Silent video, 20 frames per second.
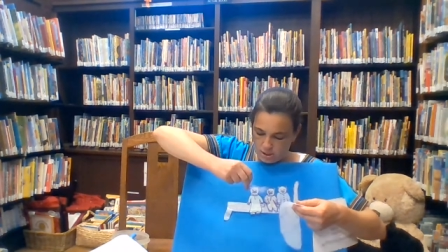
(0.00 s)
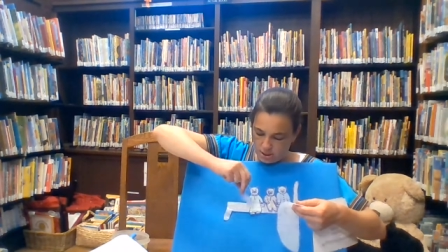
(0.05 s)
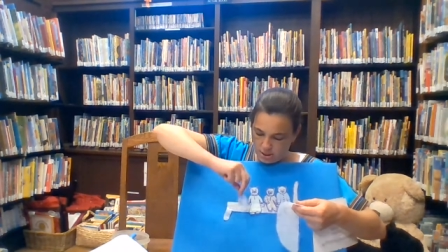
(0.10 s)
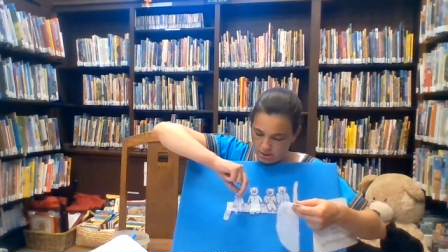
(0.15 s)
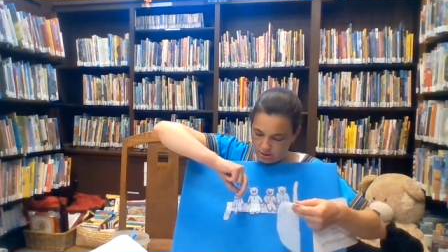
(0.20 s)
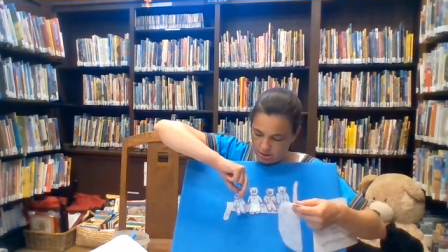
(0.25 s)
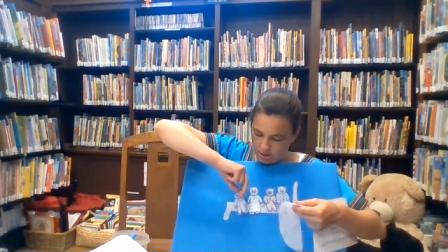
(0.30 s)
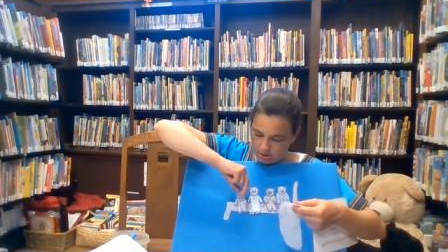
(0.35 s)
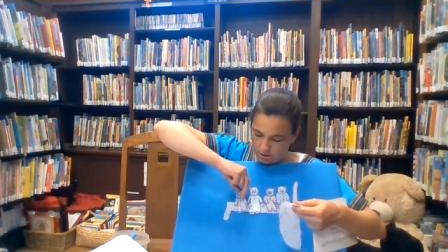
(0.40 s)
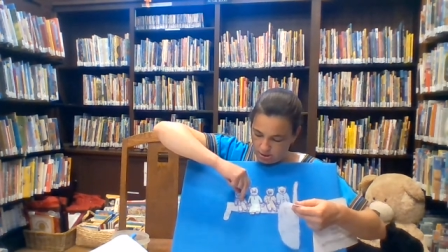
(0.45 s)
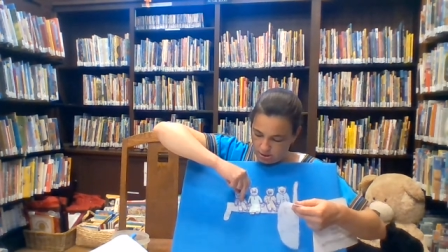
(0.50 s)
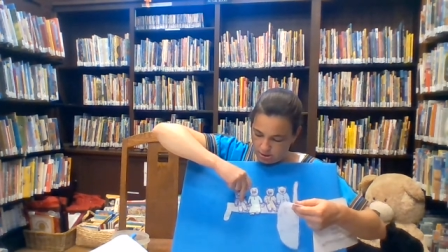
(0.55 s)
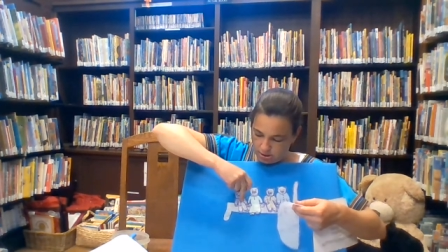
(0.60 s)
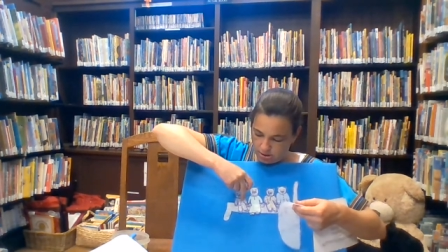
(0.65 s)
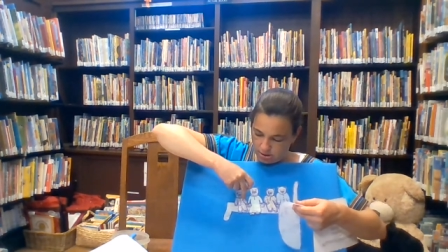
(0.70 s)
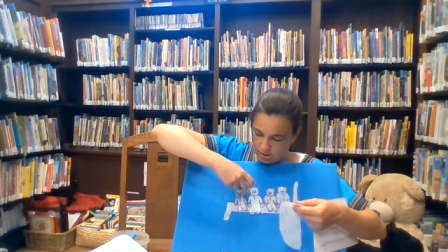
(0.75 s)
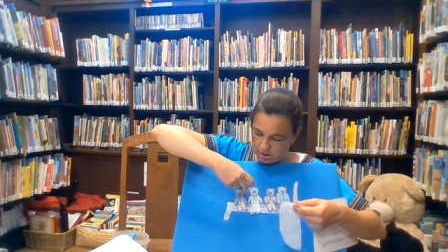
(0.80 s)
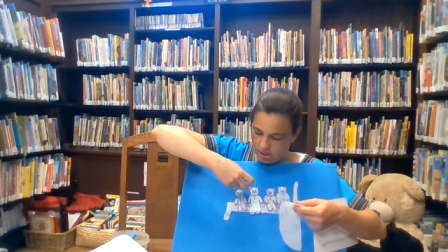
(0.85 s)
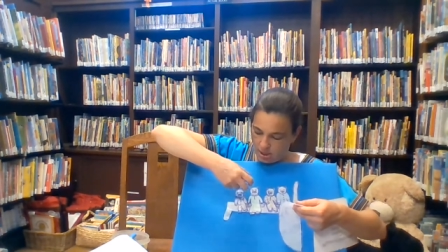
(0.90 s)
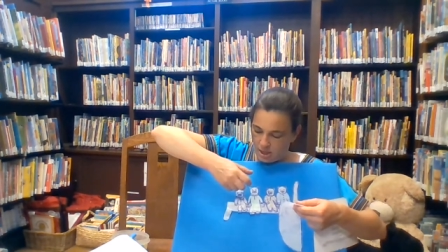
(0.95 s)
kittens,
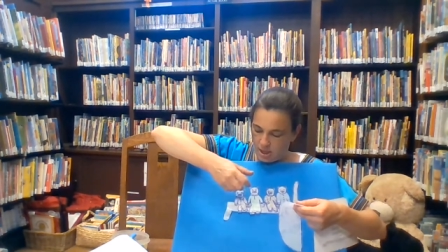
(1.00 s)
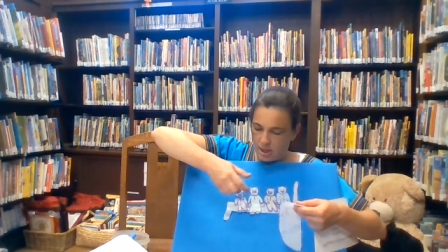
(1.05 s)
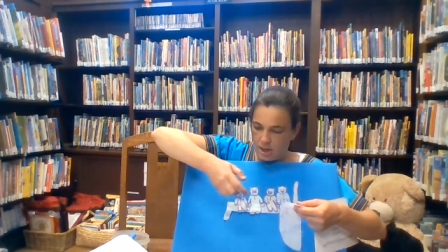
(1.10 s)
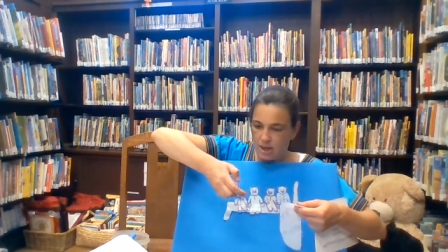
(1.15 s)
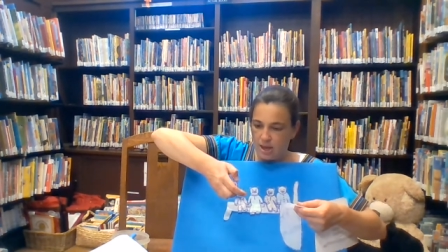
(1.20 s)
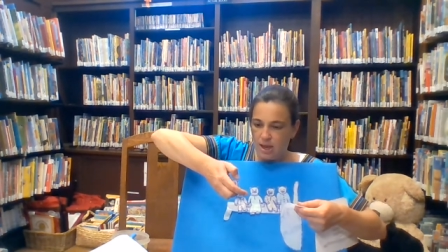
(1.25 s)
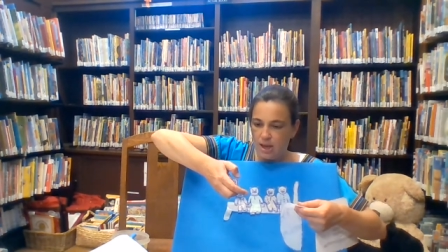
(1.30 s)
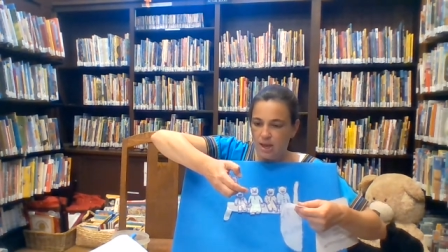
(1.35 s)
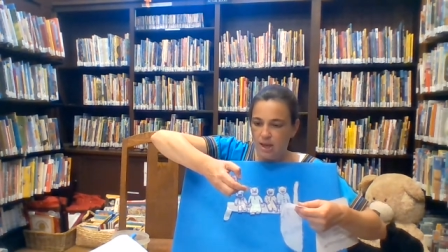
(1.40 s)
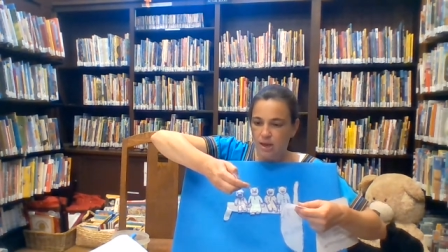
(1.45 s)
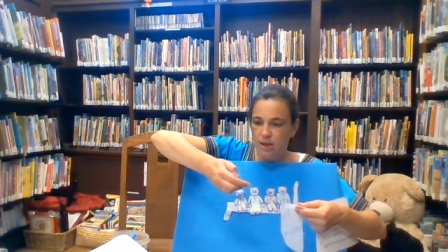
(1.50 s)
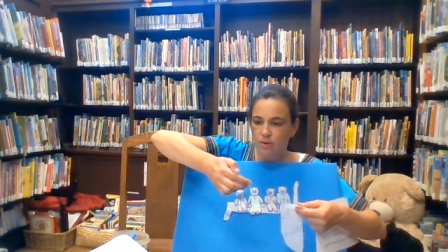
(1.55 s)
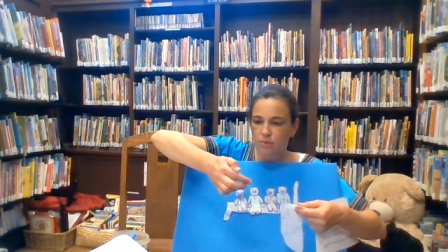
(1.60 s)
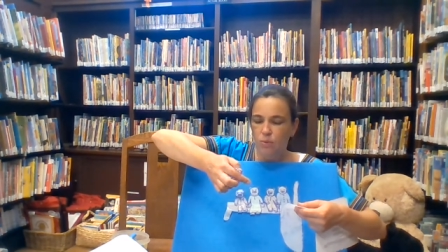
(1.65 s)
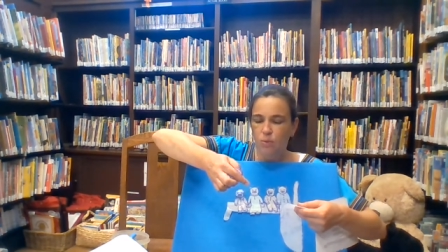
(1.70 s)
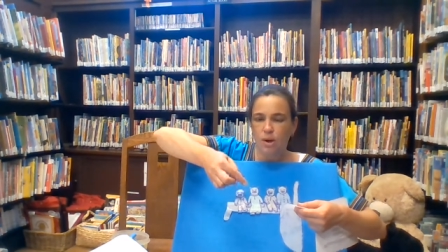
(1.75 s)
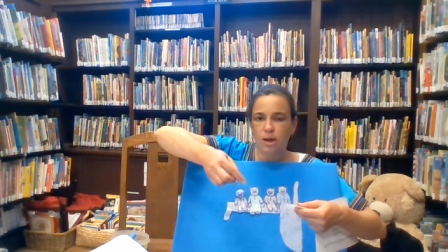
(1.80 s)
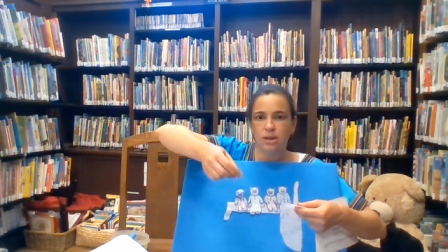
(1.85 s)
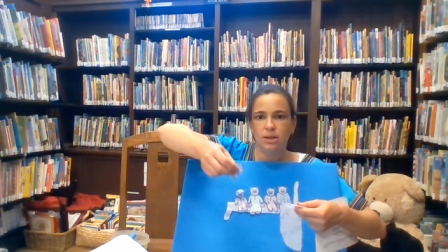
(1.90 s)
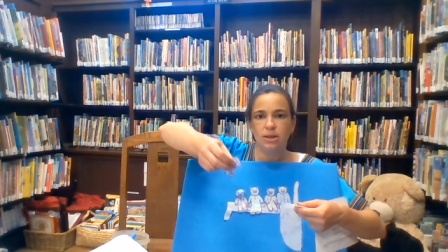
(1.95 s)
and
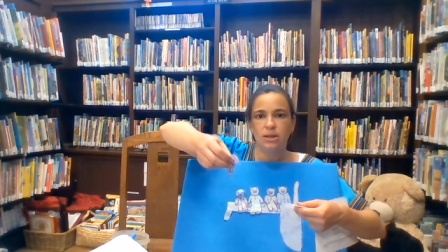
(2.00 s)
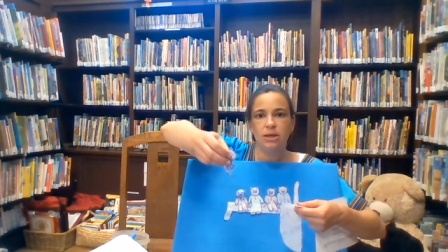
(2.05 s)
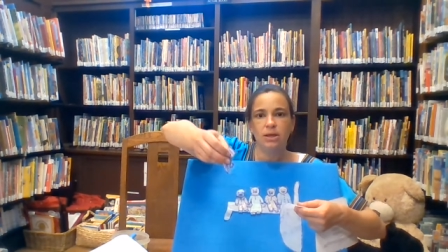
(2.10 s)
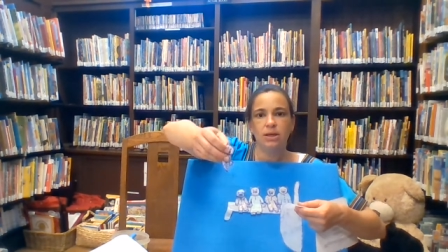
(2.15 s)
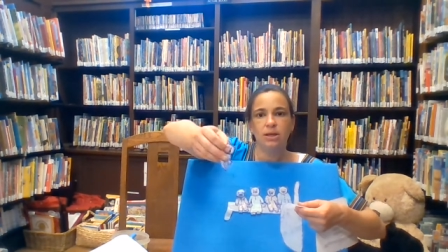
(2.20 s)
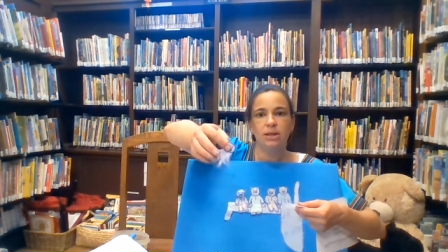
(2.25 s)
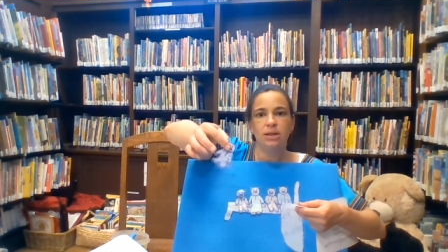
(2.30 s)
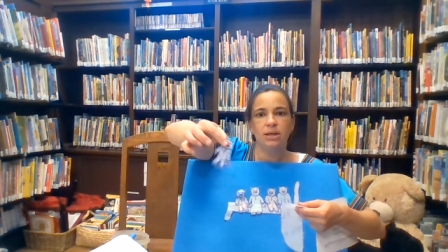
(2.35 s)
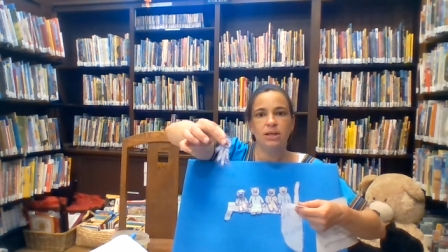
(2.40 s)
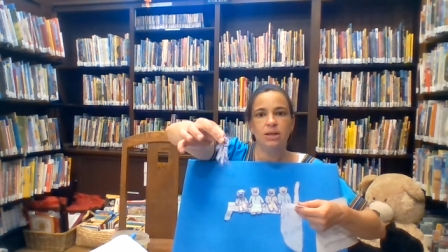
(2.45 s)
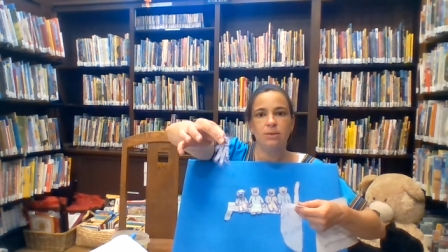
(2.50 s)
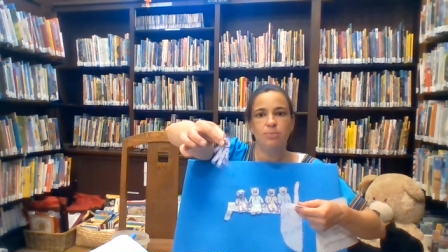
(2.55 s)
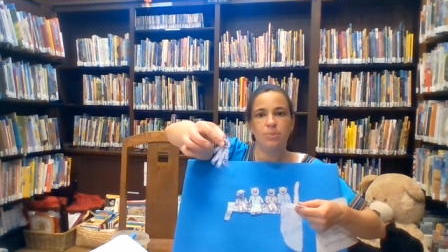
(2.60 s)
one little itty